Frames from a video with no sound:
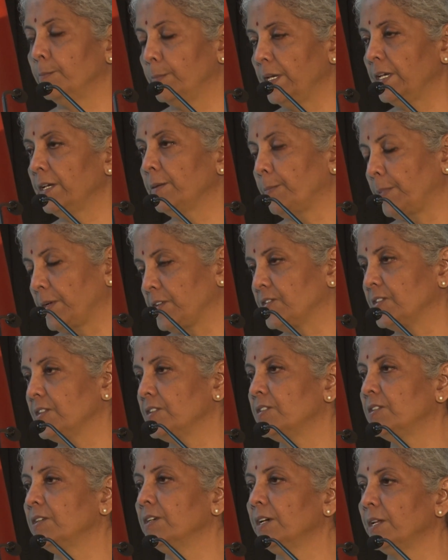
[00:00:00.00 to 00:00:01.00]
being
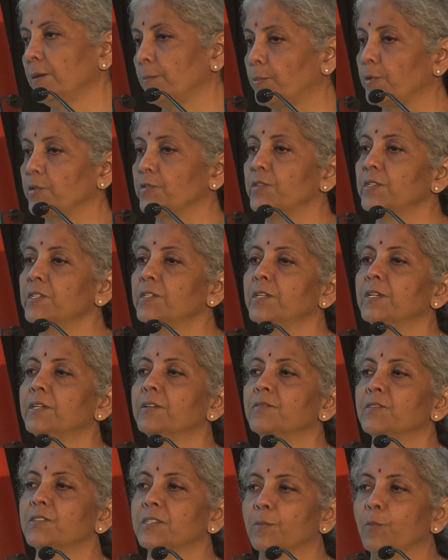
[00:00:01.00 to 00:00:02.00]
present here and
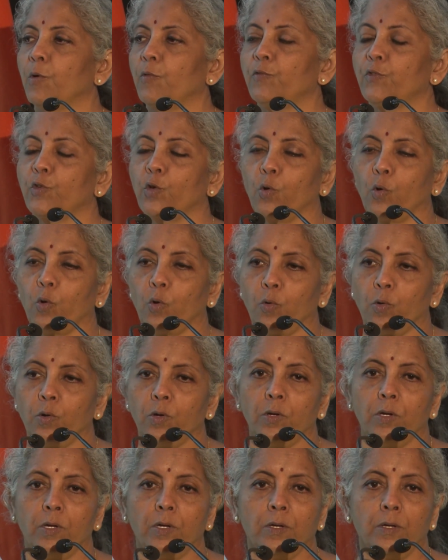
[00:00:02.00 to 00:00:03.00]
presenting some of your
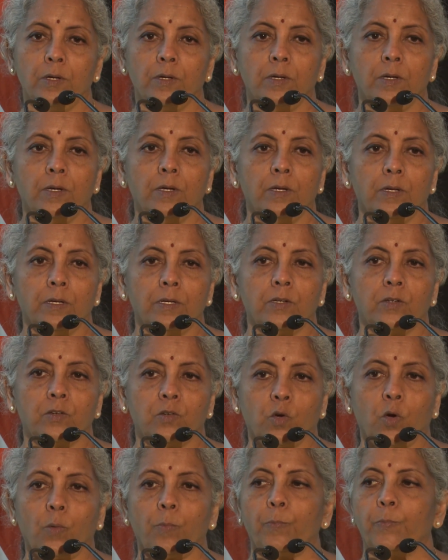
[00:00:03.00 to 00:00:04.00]

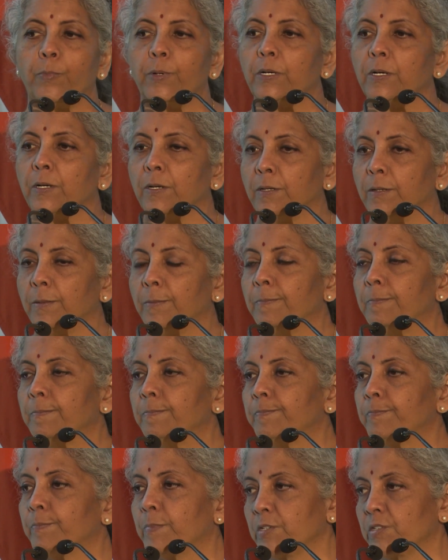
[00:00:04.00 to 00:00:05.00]
top
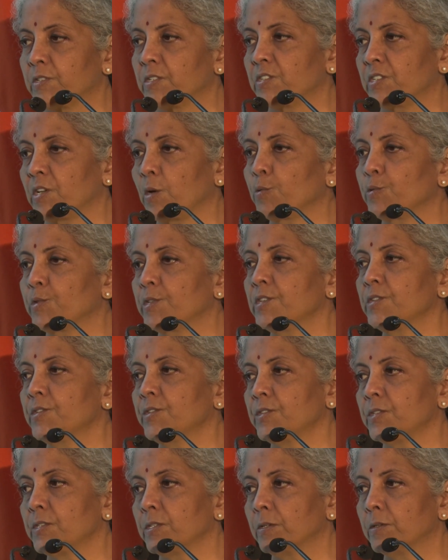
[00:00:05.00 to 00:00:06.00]
business
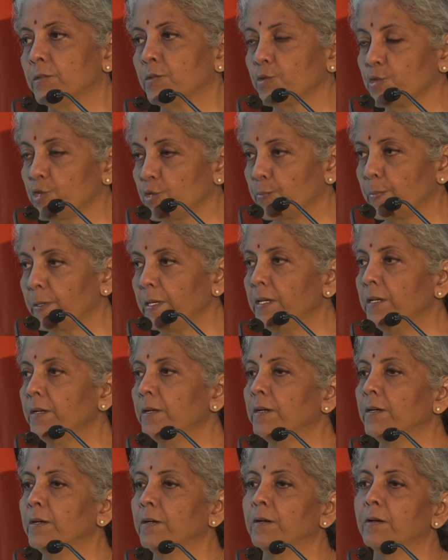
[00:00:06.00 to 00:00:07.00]
houses to
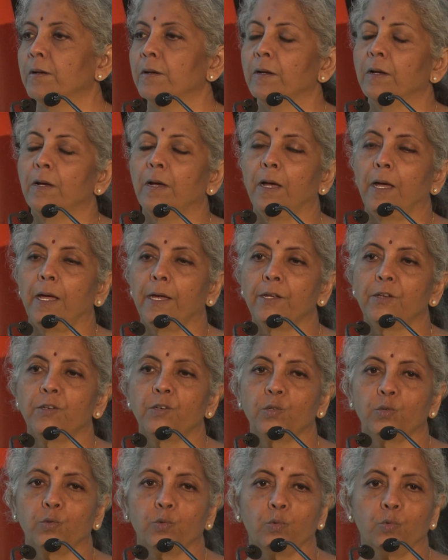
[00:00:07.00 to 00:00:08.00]
speak and
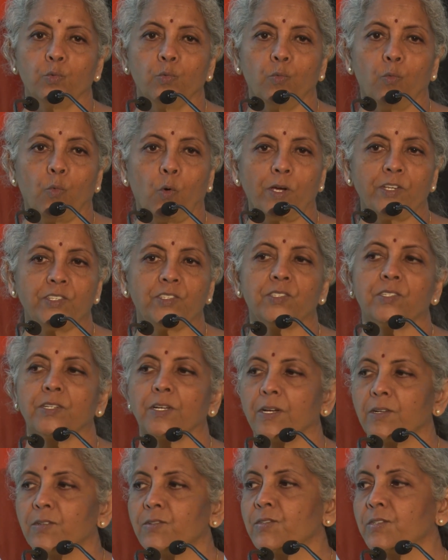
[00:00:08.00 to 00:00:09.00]
to voice the
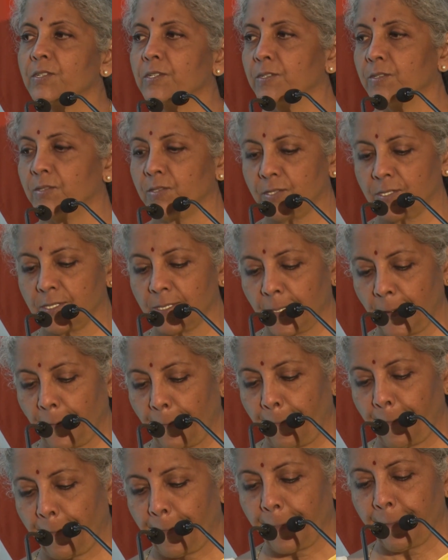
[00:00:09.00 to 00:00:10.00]
concerns.
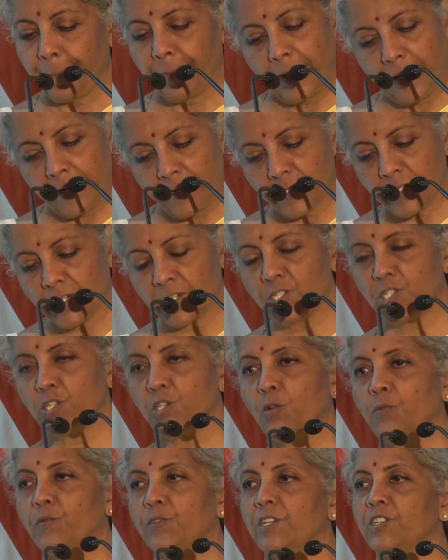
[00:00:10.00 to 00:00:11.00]
The
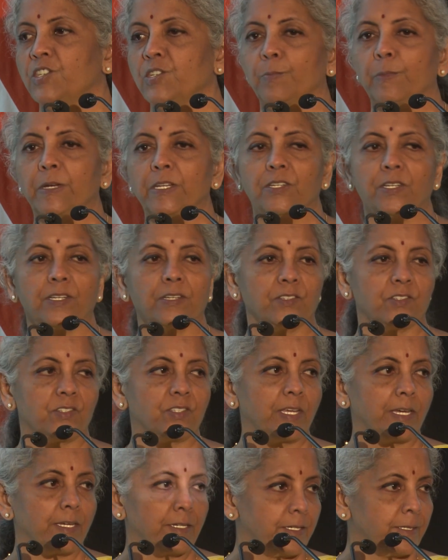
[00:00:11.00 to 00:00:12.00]
intention of such a meeting is
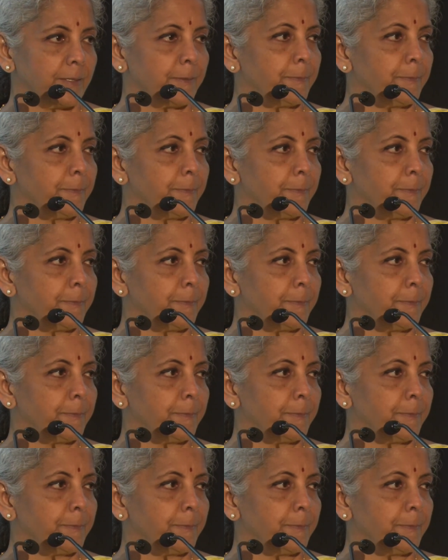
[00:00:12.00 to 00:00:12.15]
that.